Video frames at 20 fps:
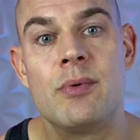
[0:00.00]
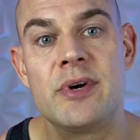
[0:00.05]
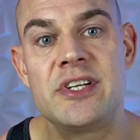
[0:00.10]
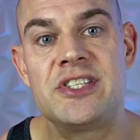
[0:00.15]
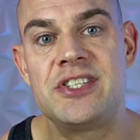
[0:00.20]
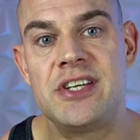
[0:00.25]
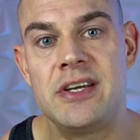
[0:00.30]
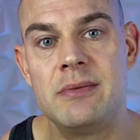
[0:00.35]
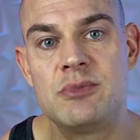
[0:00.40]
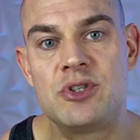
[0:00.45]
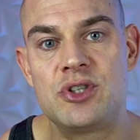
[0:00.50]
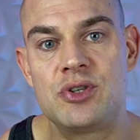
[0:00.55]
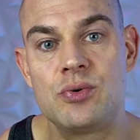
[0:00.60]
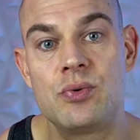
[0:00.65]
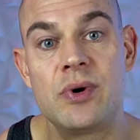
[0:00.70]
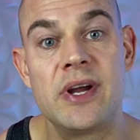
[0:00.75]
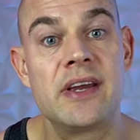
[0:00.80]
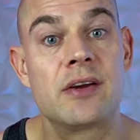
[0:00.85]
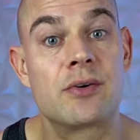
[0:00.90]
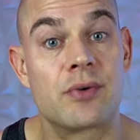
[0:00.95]
which seems
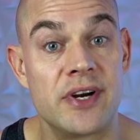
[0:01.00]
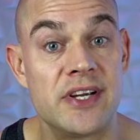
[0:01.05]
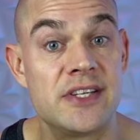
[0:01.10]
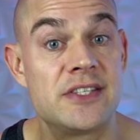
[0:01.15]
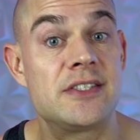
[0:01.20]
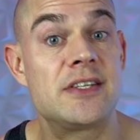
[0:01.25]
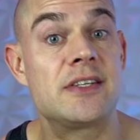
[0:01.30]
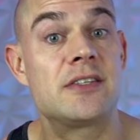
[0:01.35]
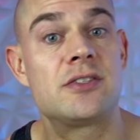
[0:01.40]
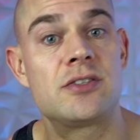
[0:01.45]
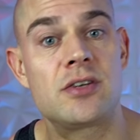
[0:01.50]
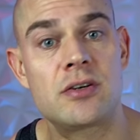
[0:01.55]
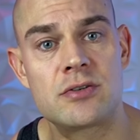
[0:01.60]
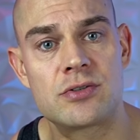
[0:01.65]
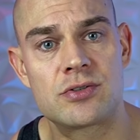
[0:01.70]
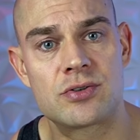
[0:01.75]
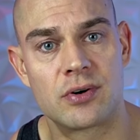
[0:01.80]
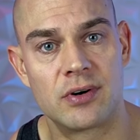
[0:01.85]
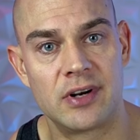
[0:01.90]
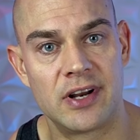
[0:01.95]
to increase
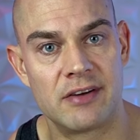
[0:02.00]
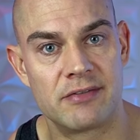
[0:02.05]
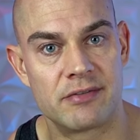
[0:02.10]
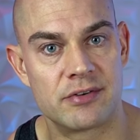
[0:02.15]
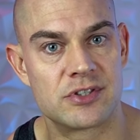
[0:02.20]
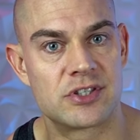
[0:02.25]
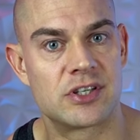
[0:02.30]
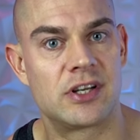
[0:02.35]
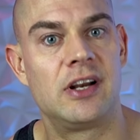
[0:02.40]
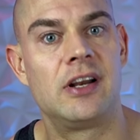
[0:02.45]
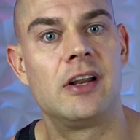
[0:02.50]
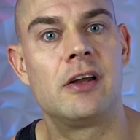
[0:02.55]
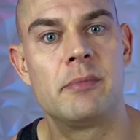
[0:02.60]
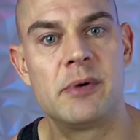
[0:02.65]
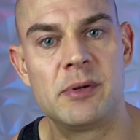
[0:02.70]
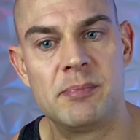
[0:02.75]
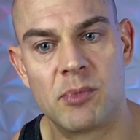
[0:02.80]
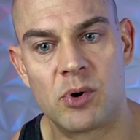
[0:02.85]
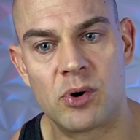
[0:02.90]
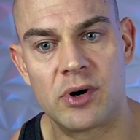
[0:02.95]
testosterone levels a little
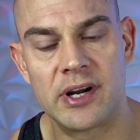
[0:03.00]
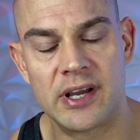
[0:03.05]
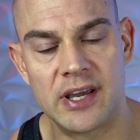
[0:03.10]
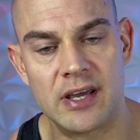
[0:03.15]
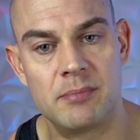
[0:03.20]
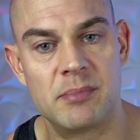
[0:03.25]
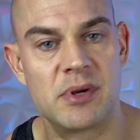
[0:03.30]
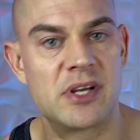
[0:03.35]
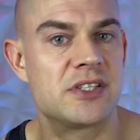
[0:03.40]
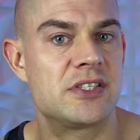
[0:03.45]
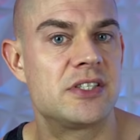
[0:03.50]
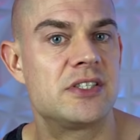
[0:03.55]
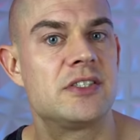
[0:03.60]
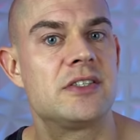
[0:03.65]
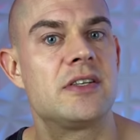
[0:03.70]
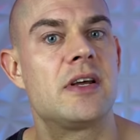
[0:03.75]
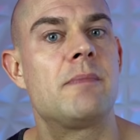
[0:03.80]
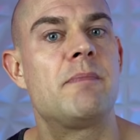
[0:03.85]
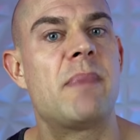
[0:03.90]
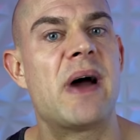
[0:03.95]
bit more, again, because it's
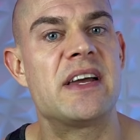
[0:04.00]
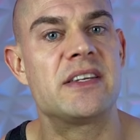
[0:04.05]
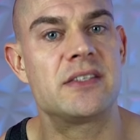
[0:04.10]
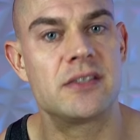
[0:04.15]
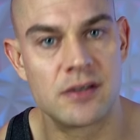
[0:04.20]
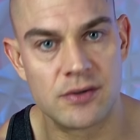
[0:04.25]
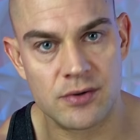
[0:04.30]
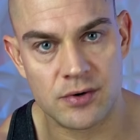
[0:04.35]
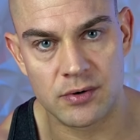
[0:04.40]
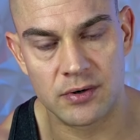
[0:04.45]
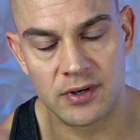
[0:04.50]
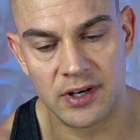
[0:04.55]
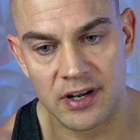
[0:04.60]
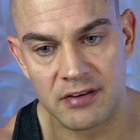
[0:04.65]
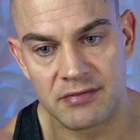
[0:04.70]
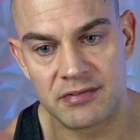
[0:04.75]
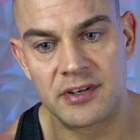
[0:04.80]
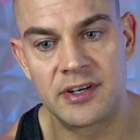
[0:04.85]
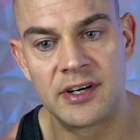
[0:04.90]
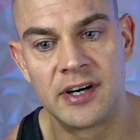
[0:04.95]
not passing through the
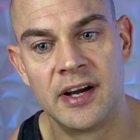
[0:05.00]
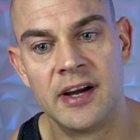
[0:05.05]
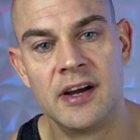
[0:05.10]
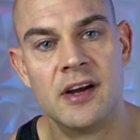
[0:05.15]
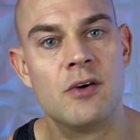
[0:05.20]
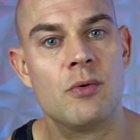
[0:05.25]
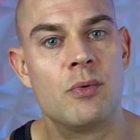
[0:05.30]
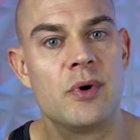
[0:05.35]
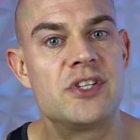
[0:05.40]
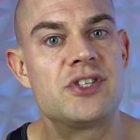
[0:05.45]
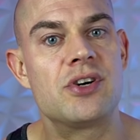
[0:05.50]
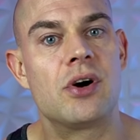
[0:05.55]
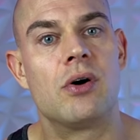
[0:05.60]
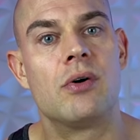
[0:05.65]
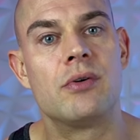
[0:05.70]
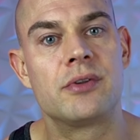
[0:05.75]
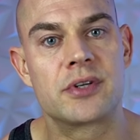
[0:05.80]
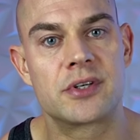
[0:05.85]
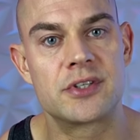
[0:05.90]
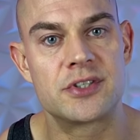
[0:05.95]
liver, which
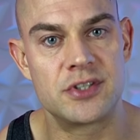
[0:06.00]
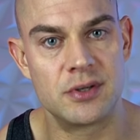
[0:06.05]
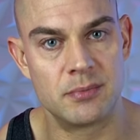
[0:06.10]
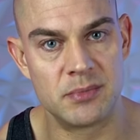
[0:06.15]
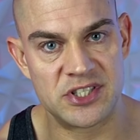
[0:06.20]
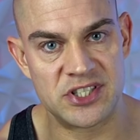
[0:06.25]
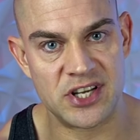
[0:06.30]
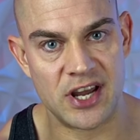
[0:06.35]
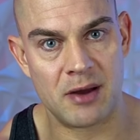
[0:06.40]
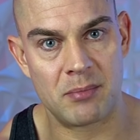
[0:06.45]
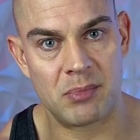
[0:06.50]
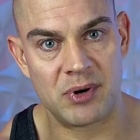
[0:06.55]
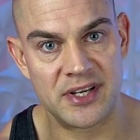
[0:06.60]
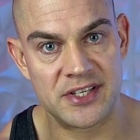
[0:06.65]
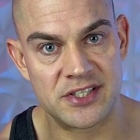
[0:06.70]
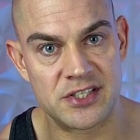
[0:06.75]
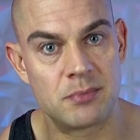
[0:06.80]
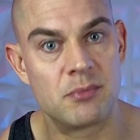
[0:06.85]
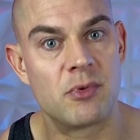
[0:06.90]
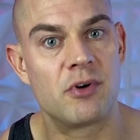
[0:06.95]
alters the
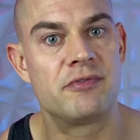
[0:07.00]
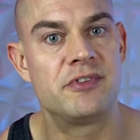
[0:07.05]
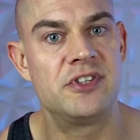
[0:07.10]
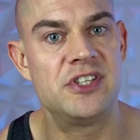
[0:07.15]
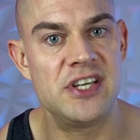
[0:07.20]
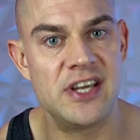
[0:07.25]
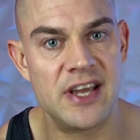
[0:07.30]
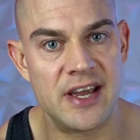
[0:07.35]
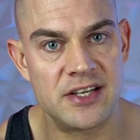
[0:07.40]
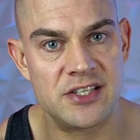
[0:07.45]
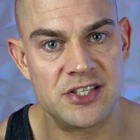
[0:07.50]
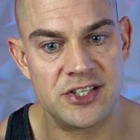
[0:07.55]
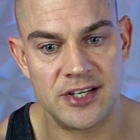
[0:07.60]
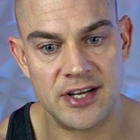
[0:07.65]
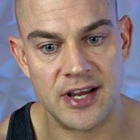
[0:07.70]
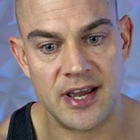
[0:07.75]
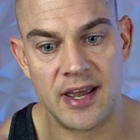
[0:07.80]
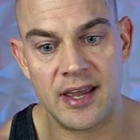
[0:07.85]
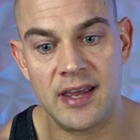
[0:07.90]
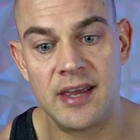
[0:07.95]
metabolism of
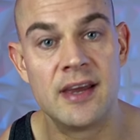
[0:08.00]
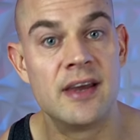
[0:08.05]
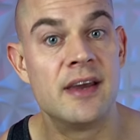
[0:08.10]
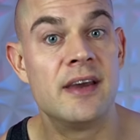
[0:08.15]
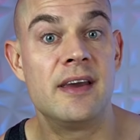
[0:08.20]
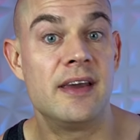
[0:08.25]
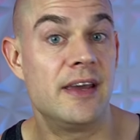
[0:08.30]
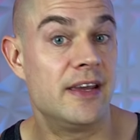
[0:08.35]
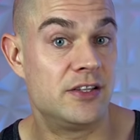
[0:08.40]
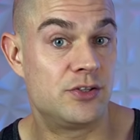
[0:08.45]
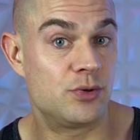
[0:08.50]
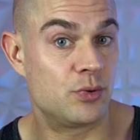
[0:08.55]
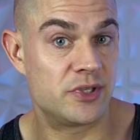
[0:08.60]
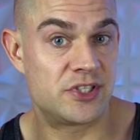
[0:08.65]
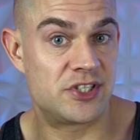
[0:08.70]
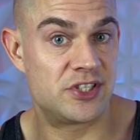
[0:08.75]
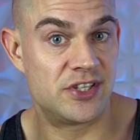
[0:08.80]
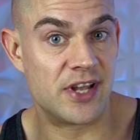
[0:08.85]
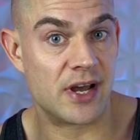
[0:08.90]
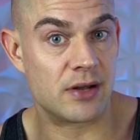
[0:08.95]
DHEA into
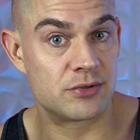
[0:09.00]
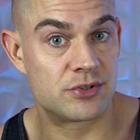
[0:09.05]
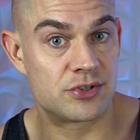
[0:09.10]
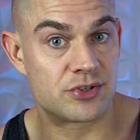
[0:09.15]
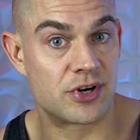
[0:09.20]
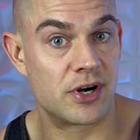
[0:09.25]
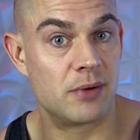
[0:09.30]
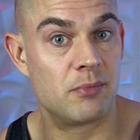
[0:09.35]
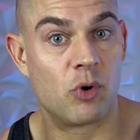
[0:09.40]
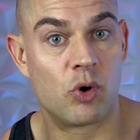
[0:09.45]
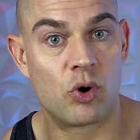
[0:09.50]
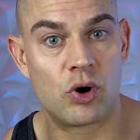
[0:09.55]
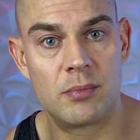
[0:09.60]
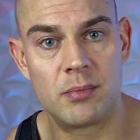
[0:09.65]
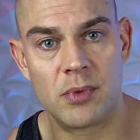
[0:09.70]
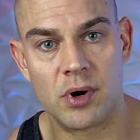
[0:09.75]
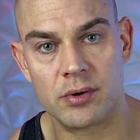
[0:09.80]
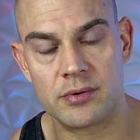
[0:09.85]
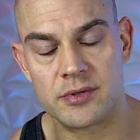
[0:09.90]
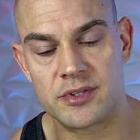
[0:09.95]
its downstream
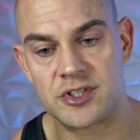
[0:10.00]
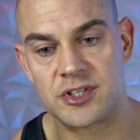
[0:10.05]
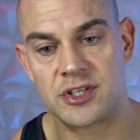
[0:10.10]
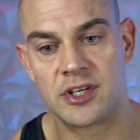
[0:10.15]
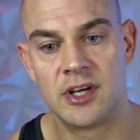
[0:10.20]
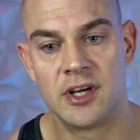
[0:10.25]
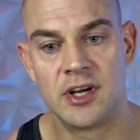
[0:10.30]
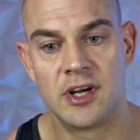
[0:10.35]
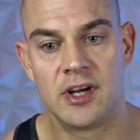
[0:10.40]
hormones.